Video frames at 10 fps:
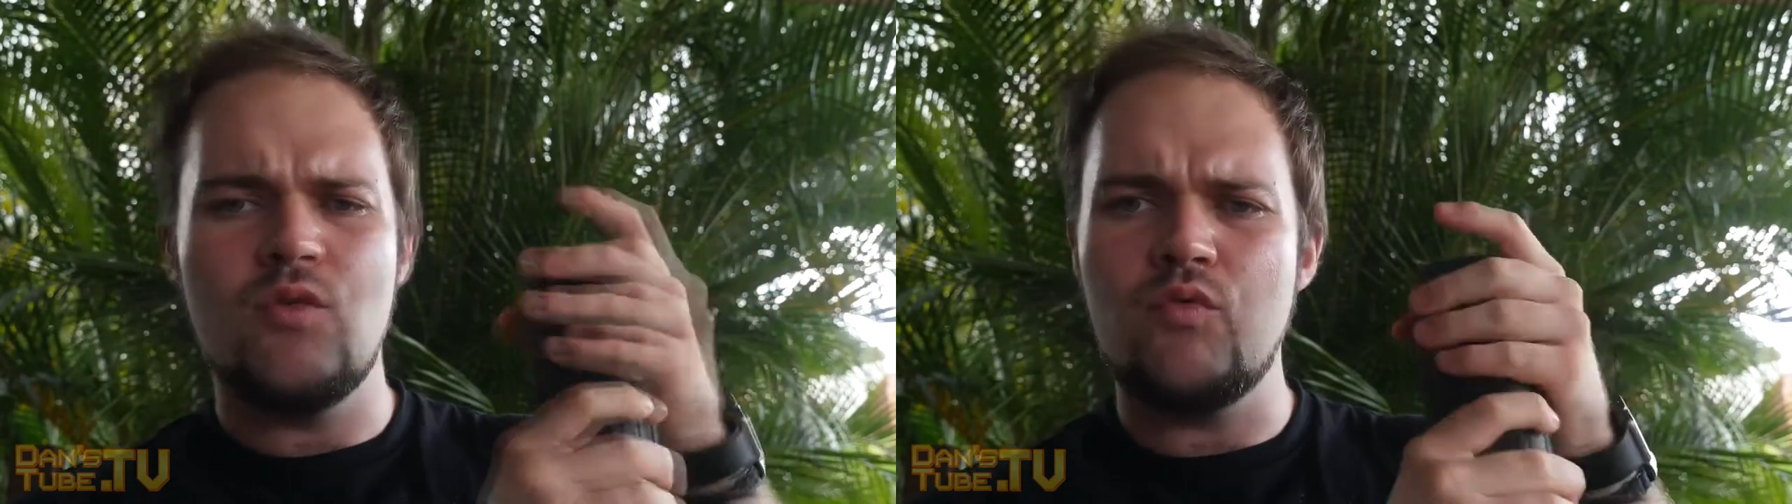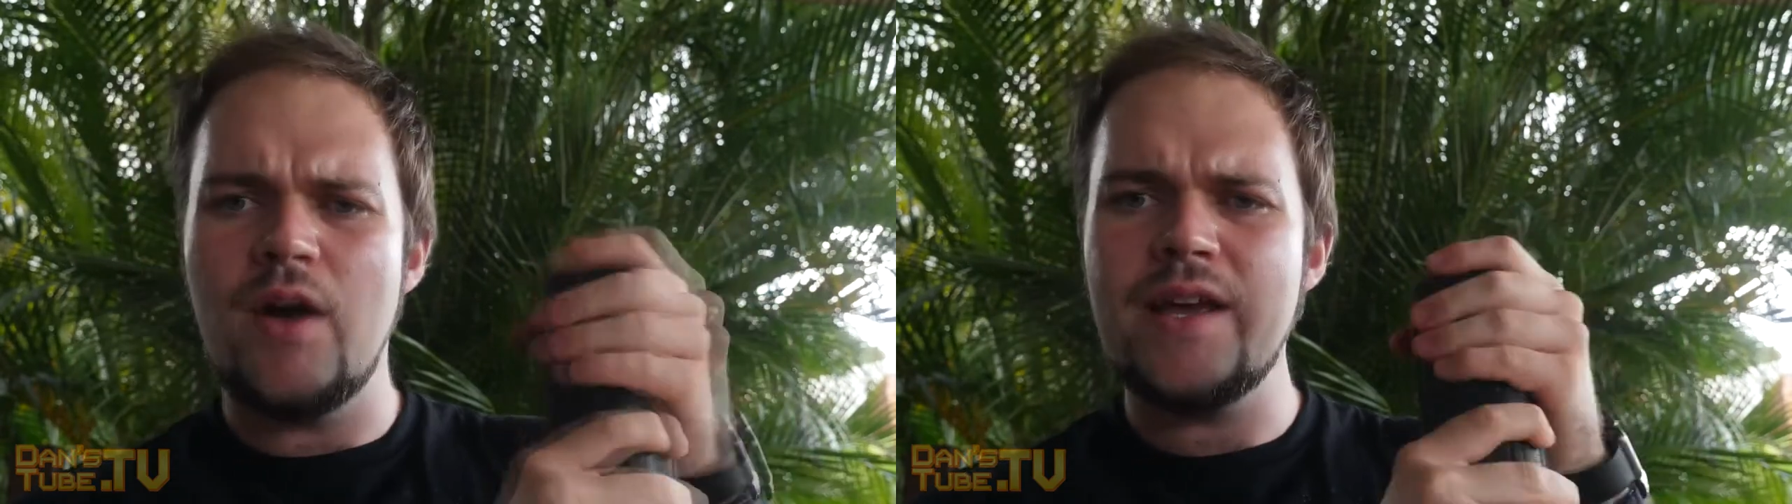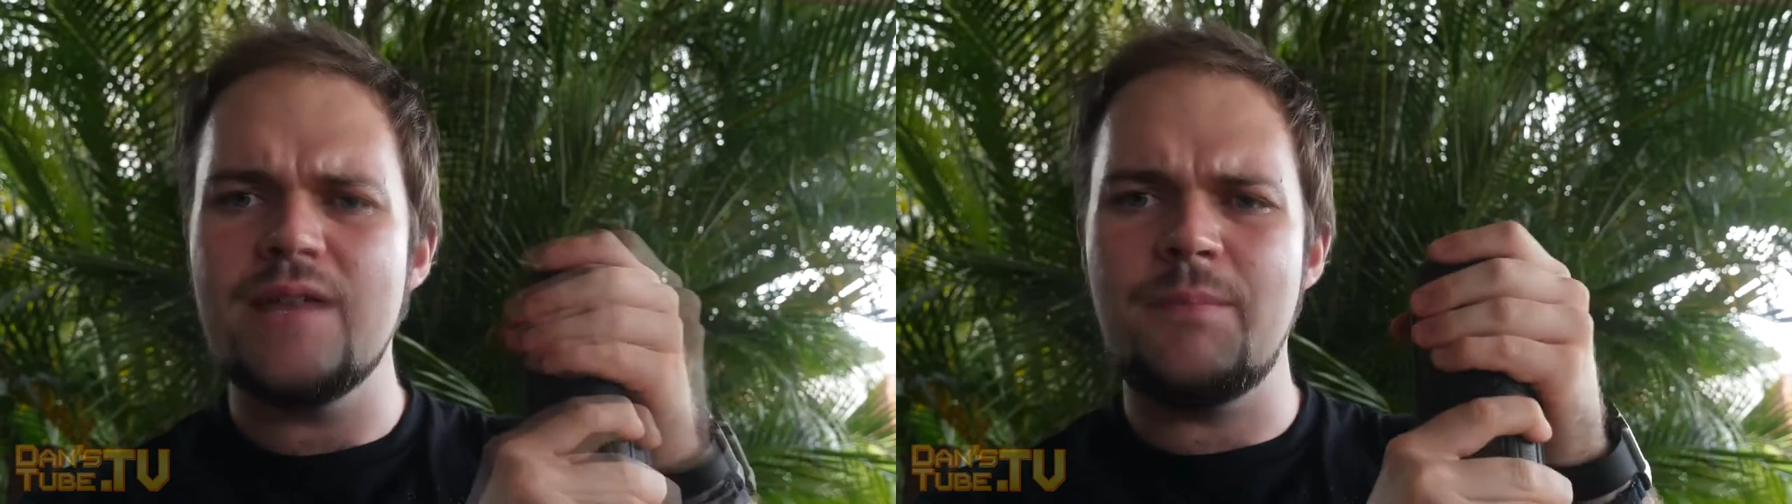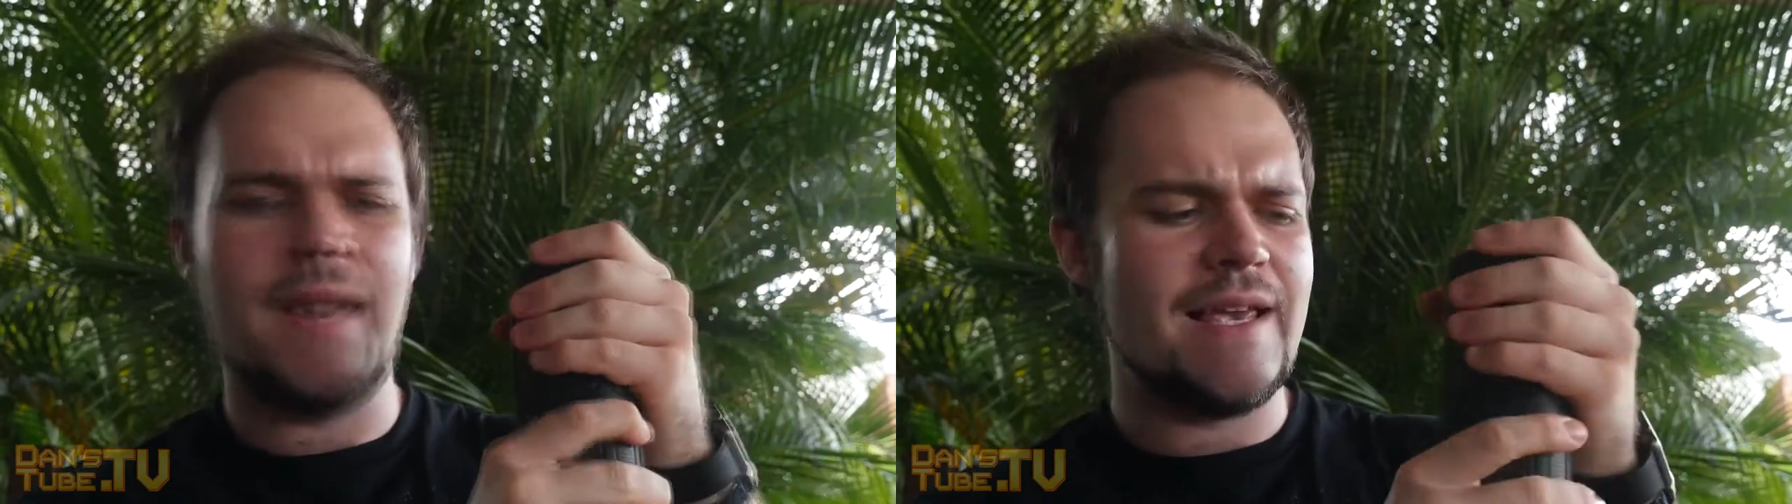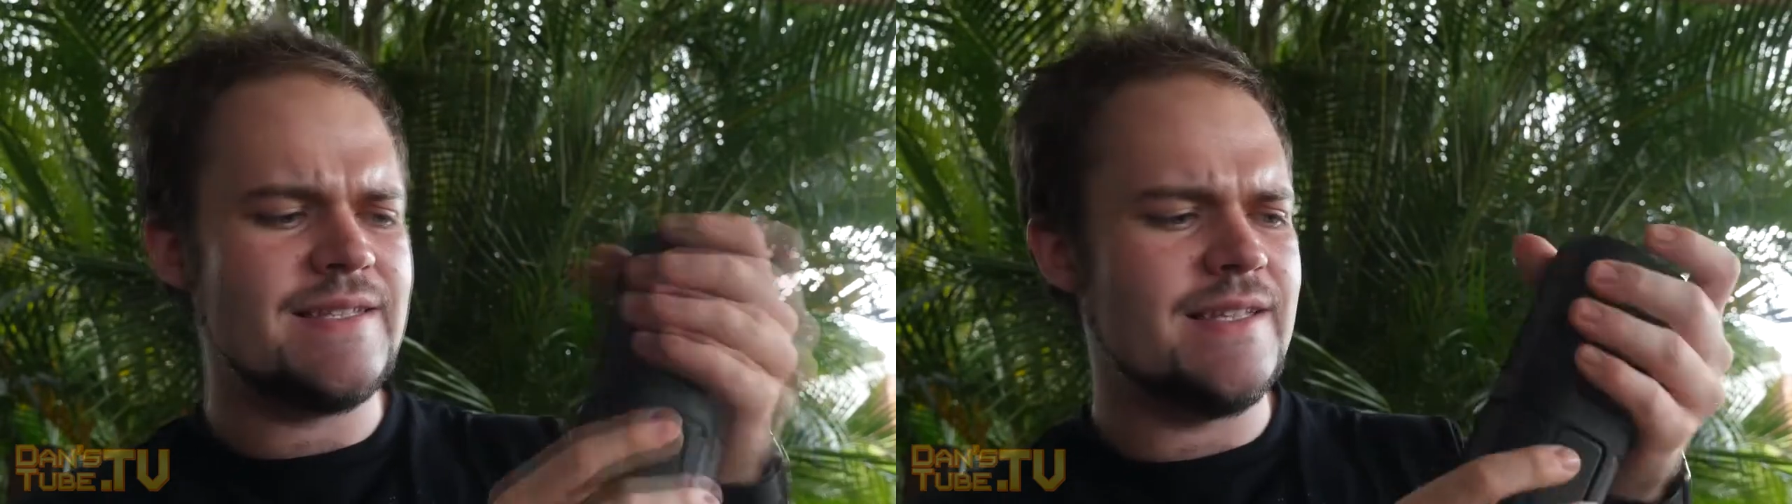rugged
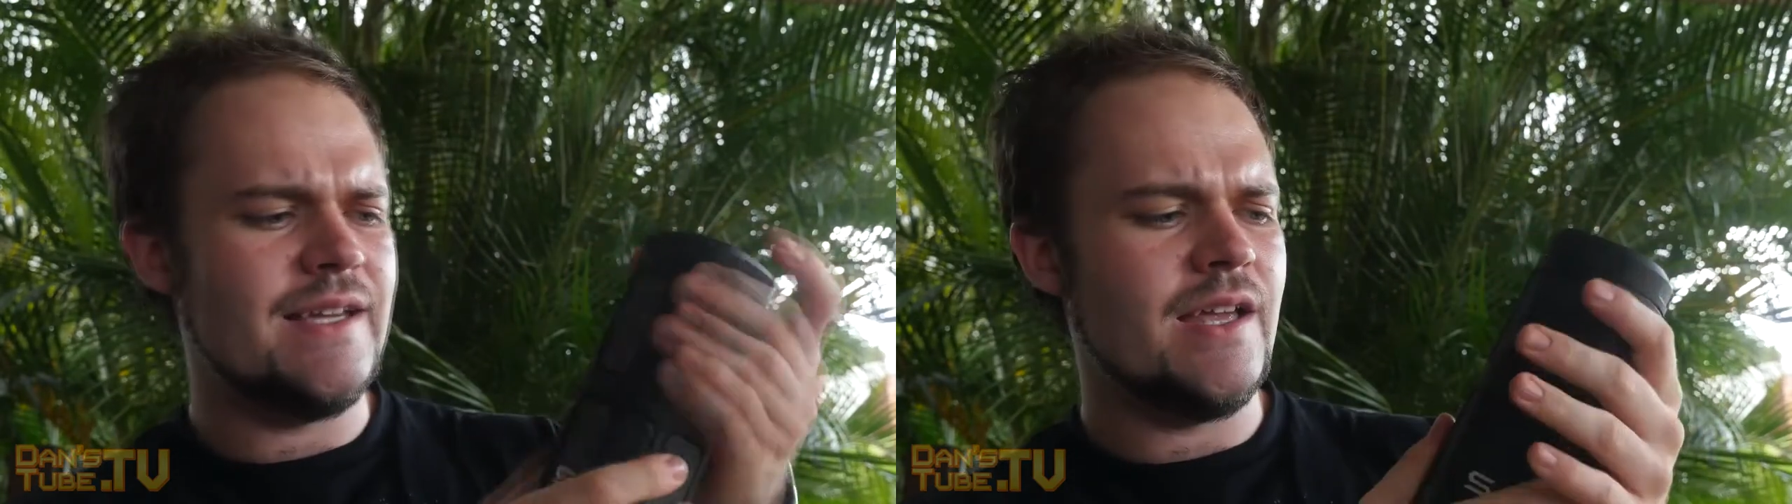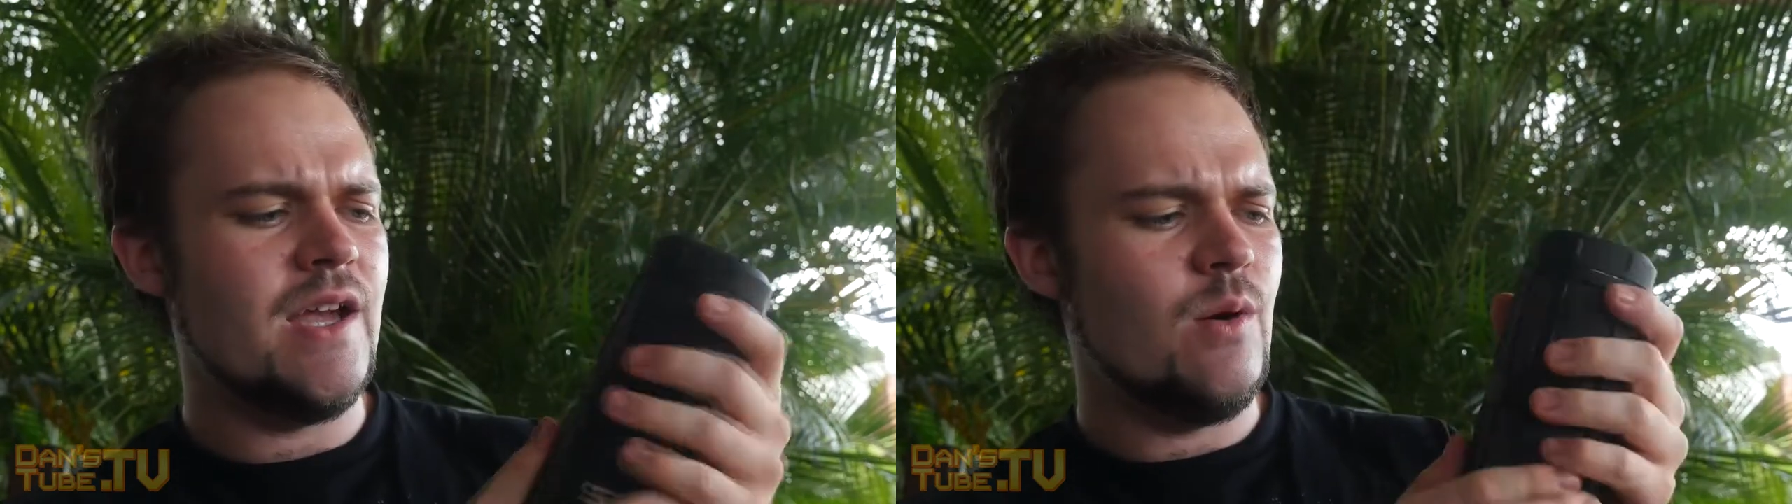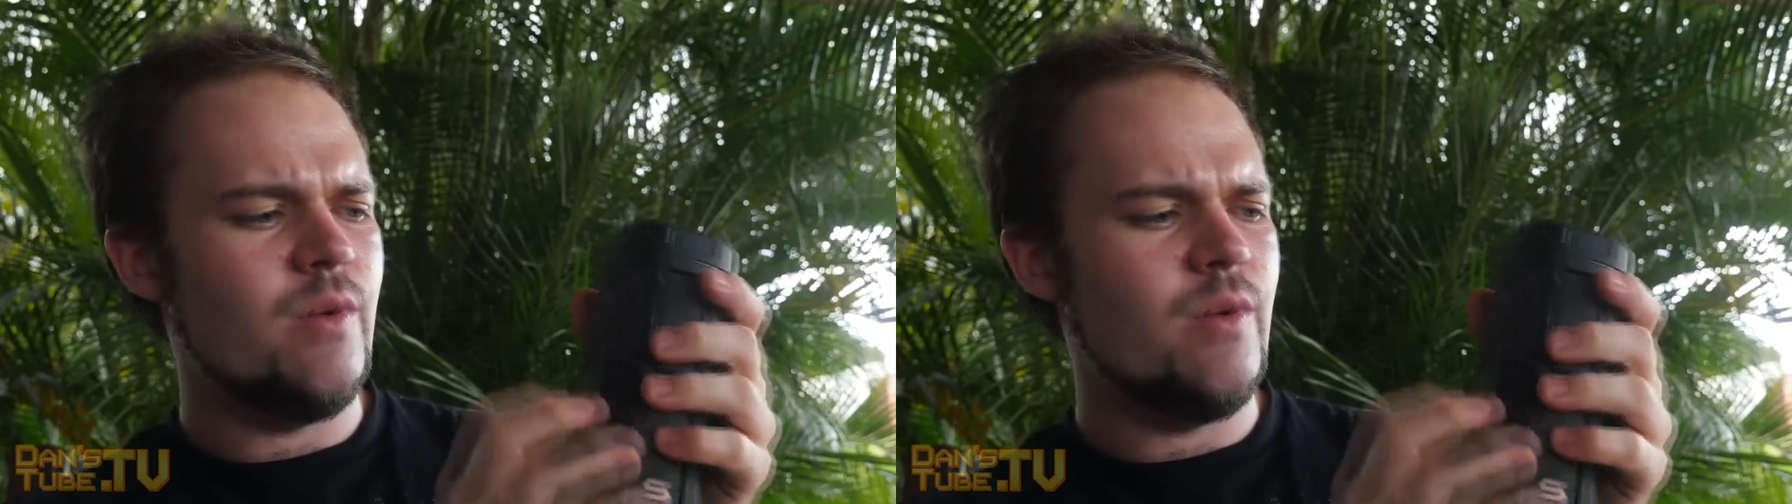plastic